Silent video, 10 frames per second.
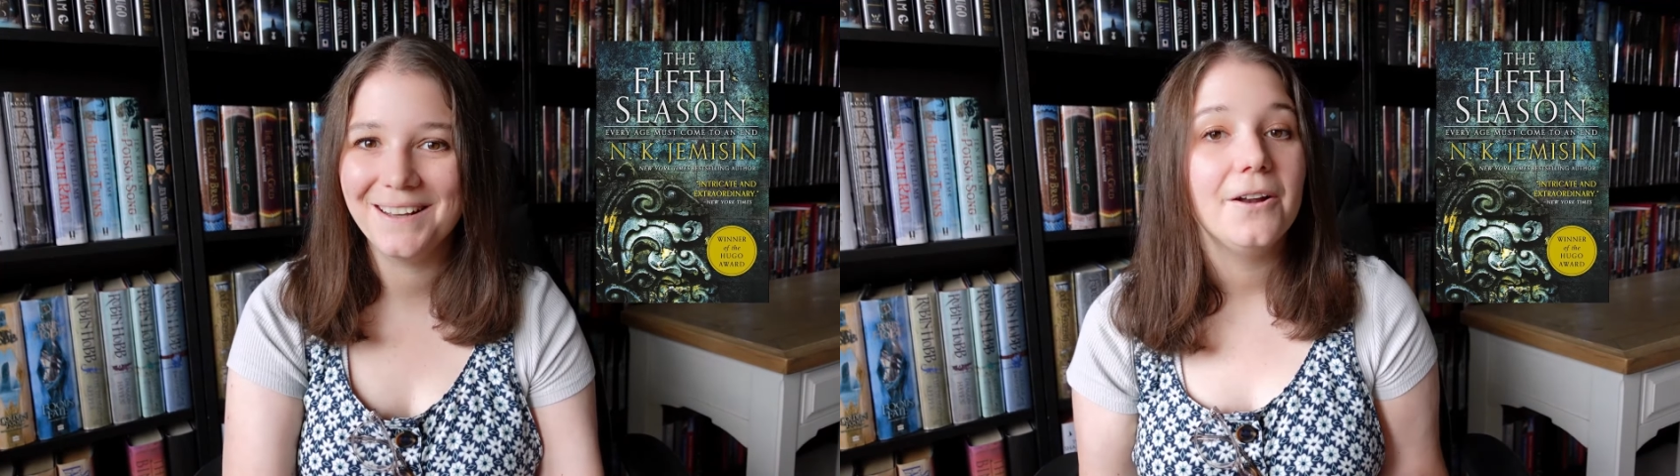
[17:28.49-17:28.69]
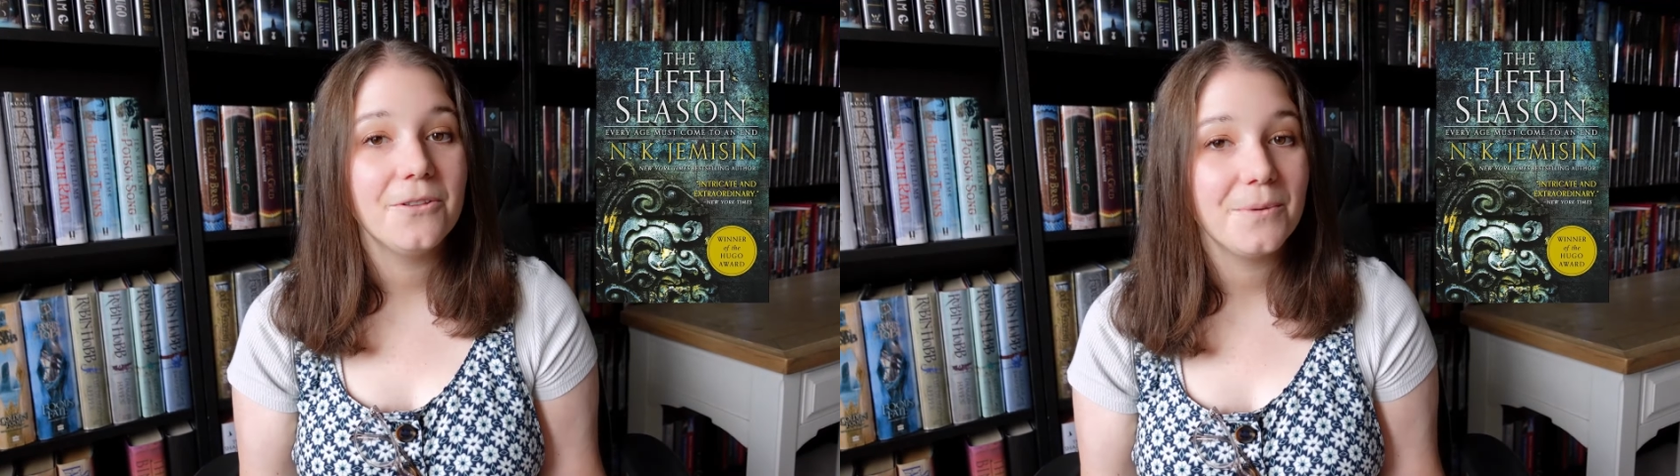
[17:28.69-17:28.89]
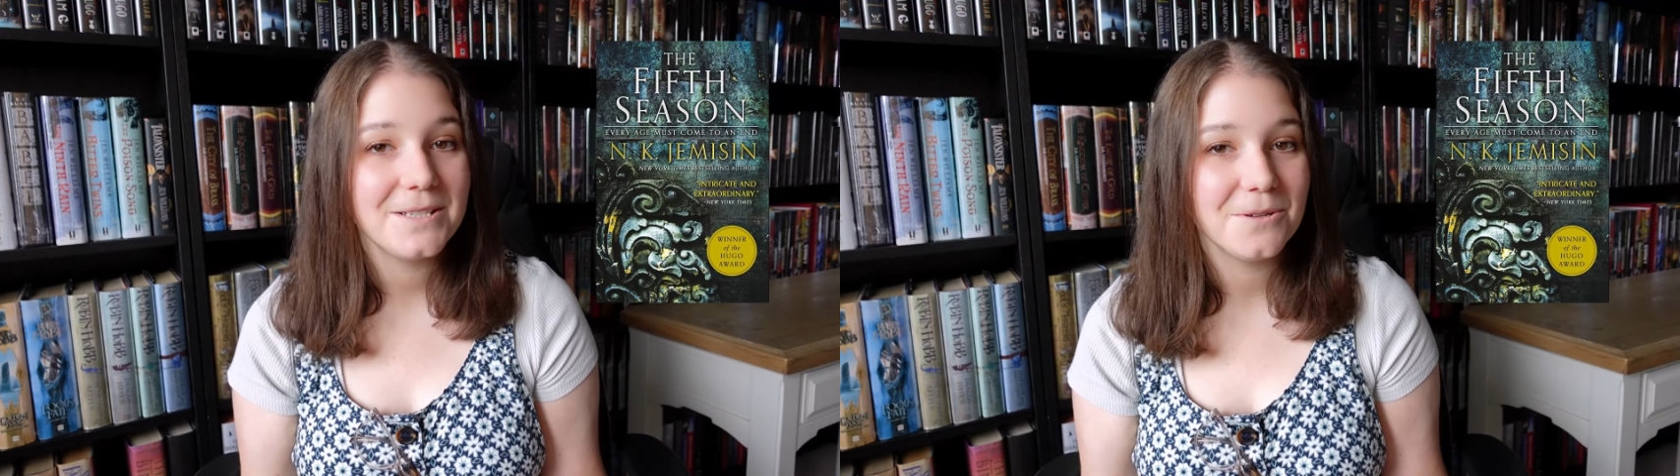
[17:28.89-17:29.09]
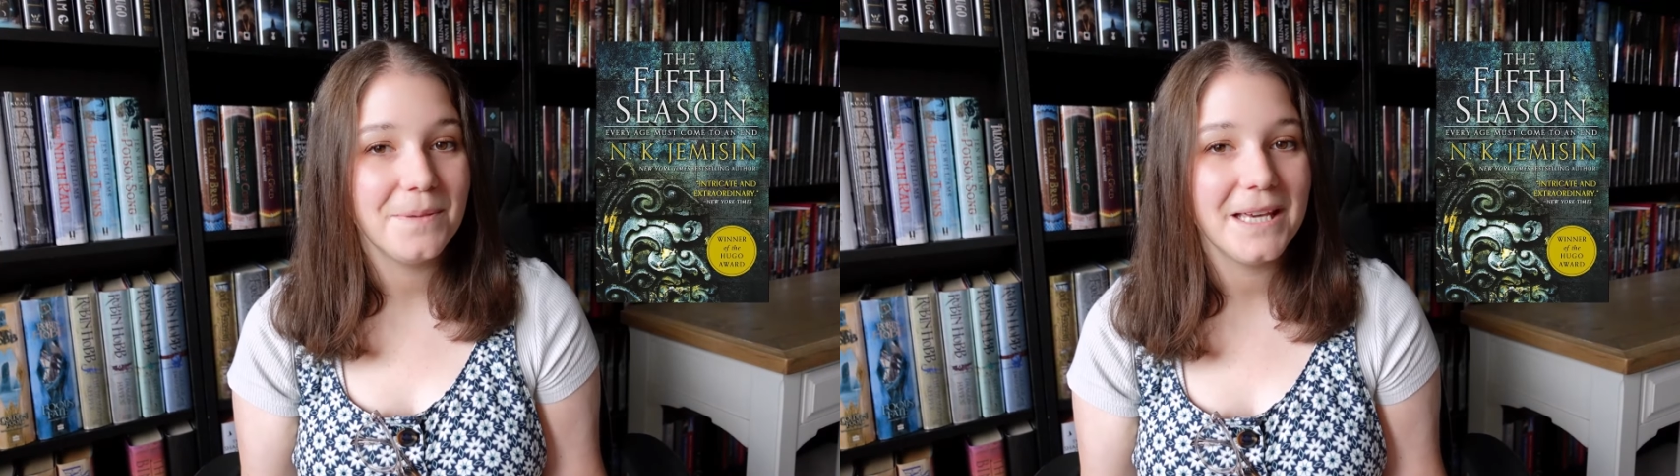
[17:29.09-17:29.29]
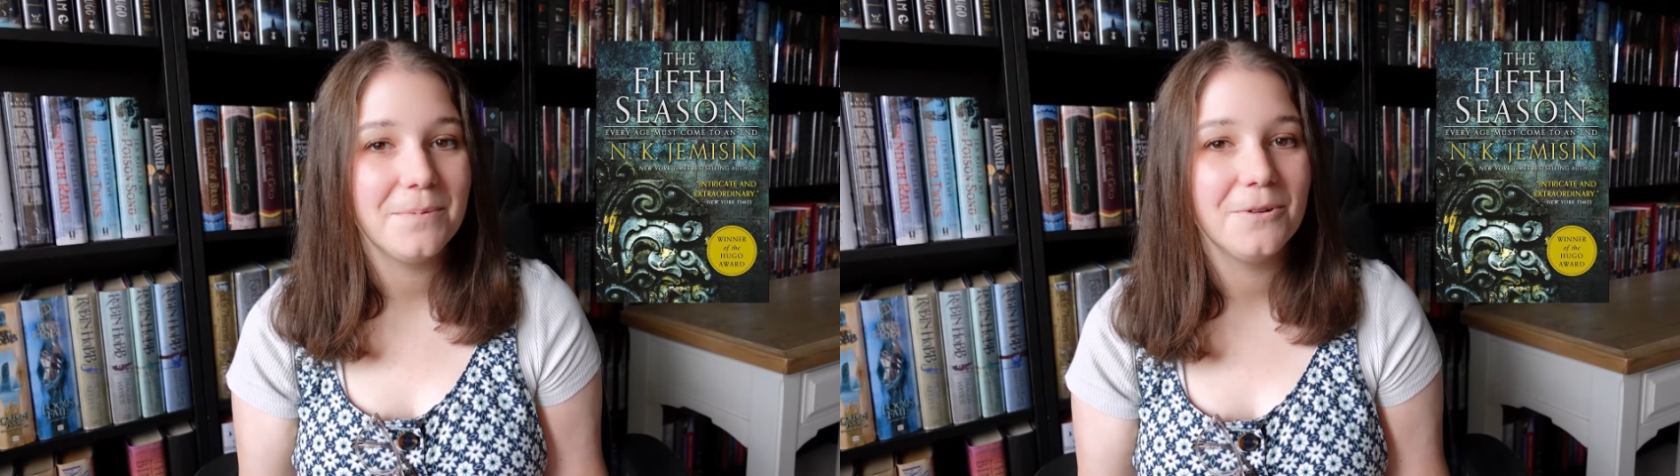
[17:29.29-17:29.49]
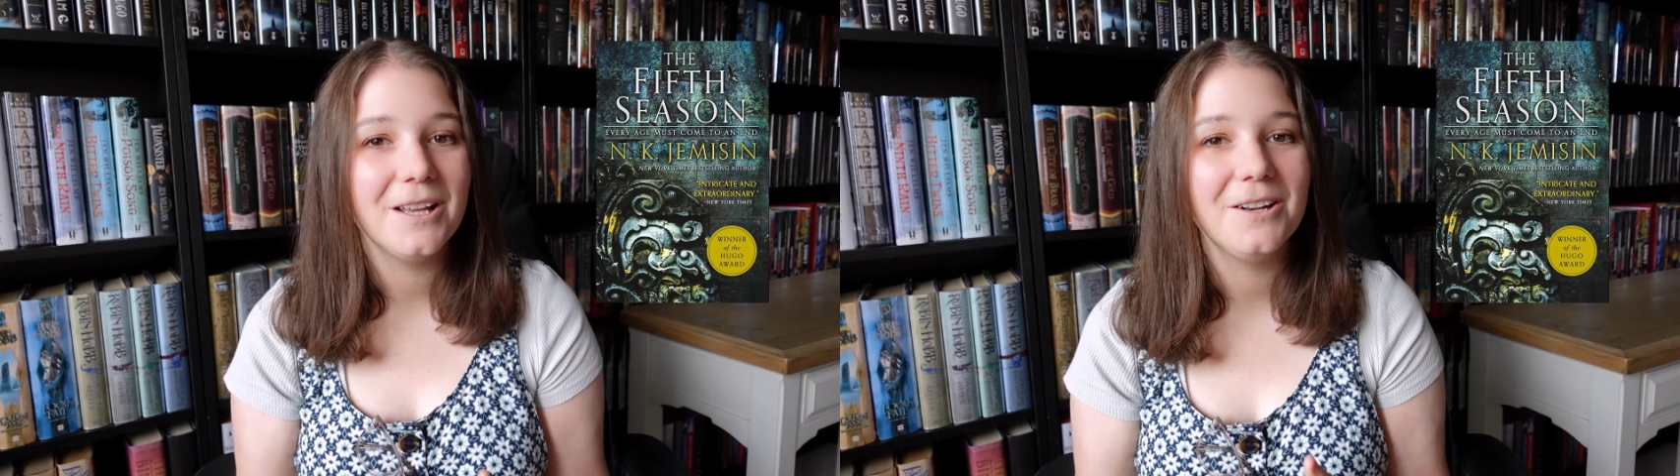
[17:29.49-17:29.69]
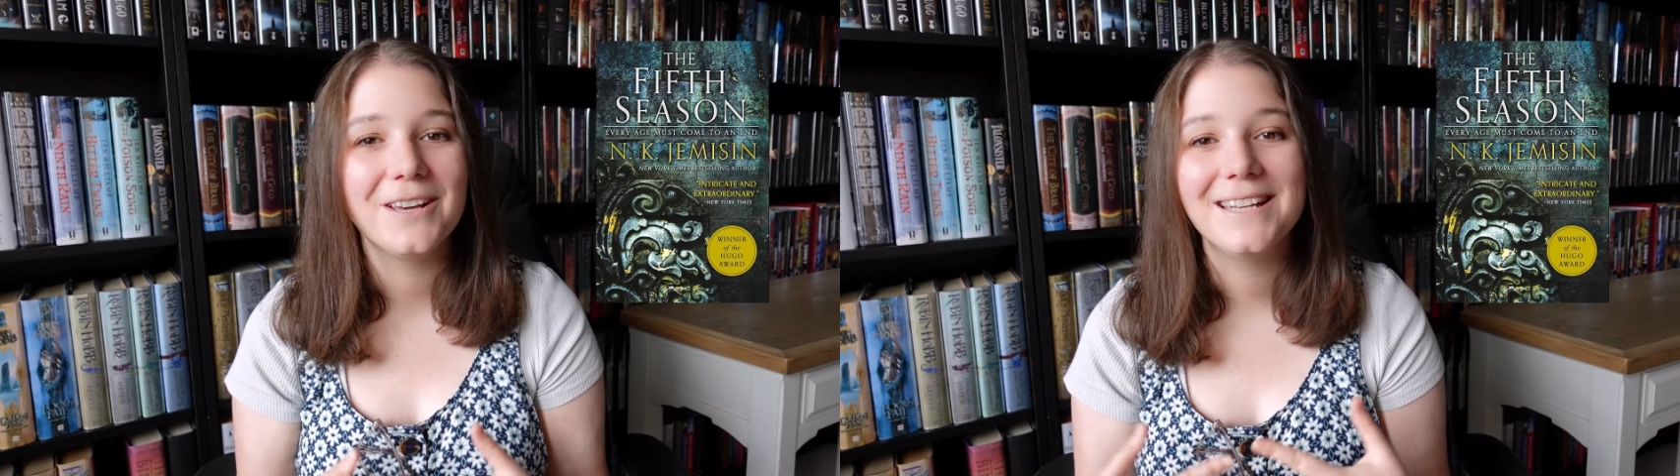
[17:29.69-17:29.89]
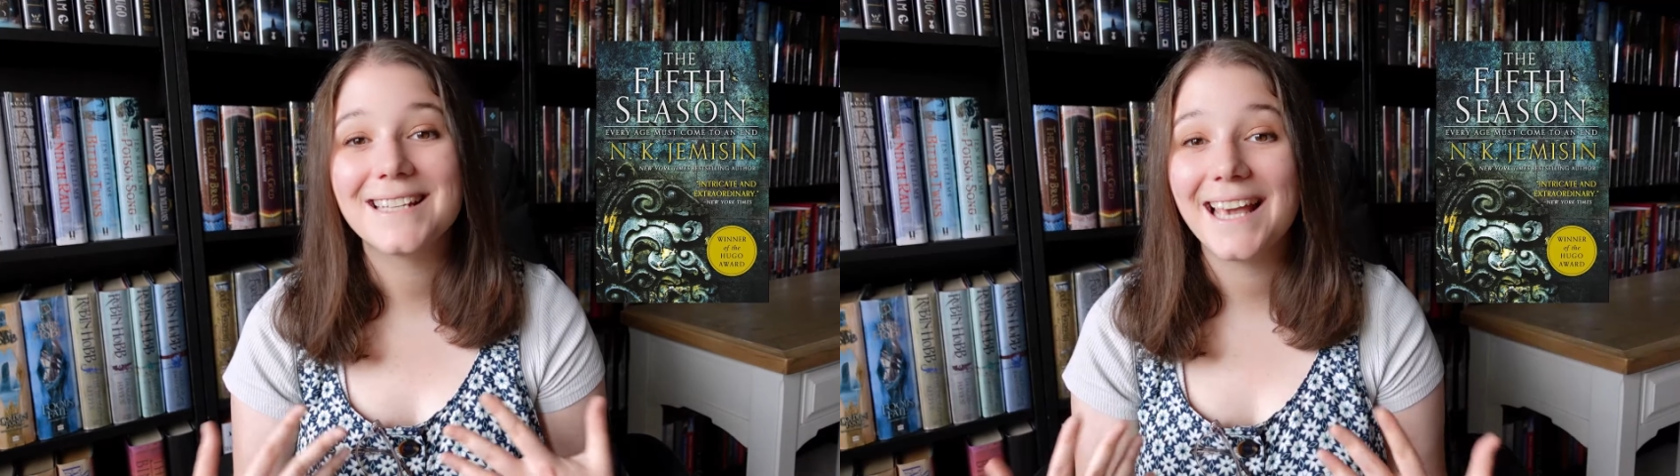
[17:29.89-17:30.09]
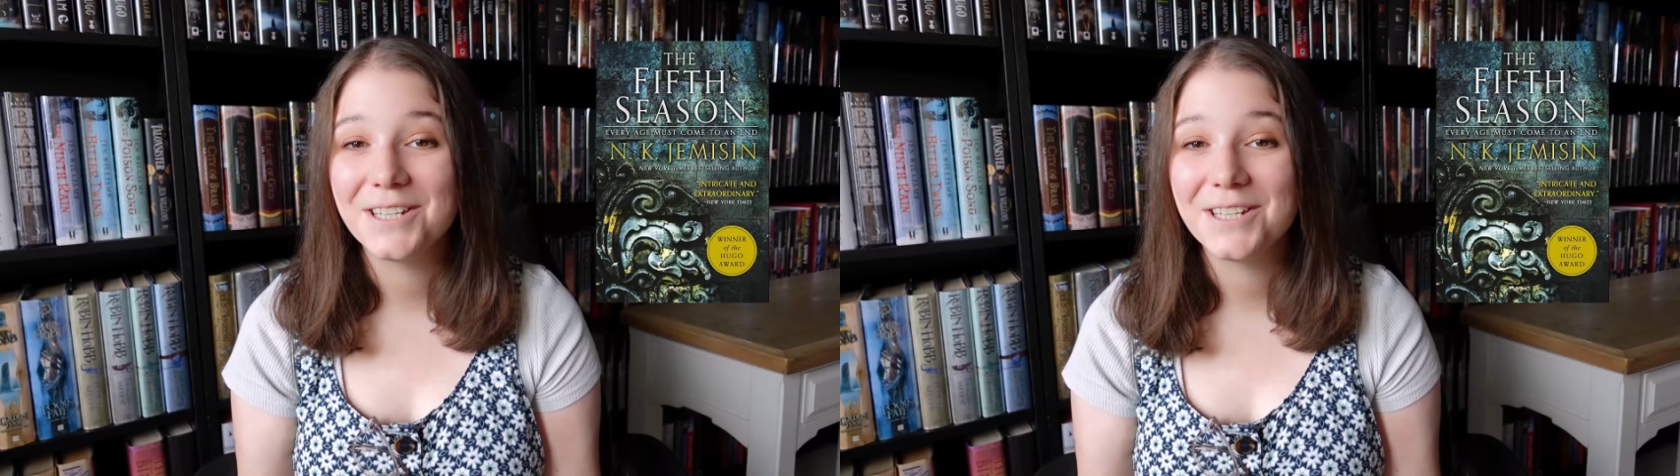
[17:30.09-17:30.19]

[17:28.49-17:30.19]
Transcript: I know that when some people are looking to get